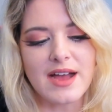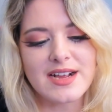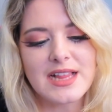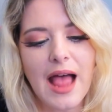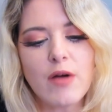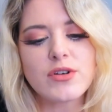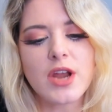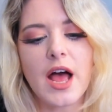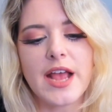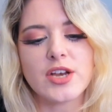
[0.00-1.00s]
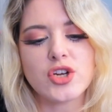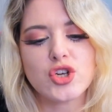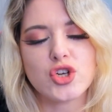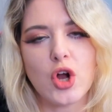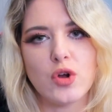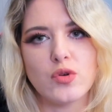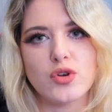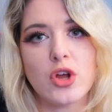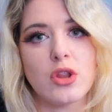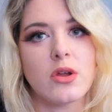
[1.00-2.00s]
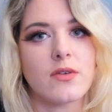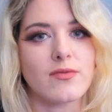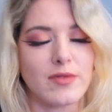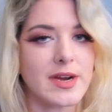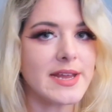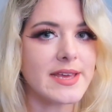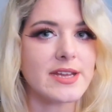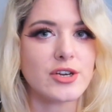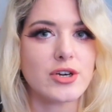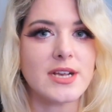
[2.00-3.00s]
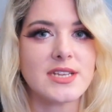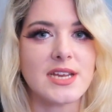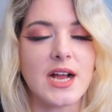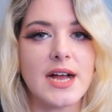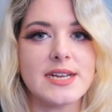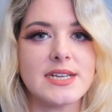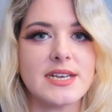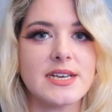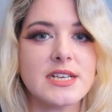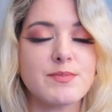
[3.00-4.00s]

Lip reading: Cloud9 showed a lot of really interesting ideas,